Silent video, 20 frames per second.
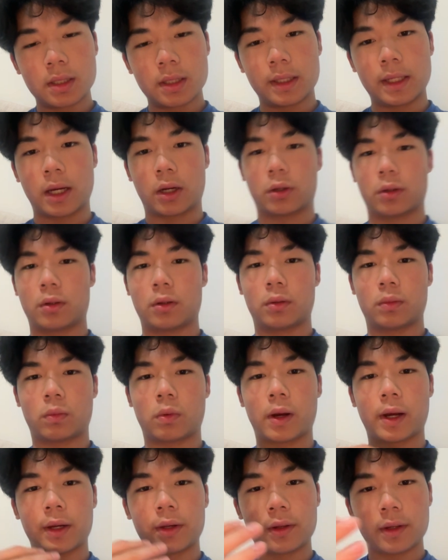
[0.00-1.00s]
Now,
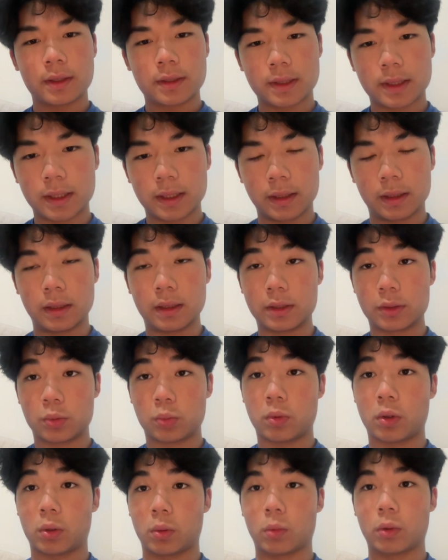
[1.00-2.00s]
why do I say this
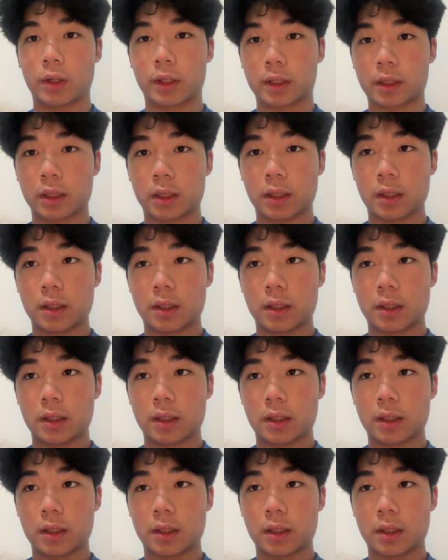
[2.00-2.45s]
won't work?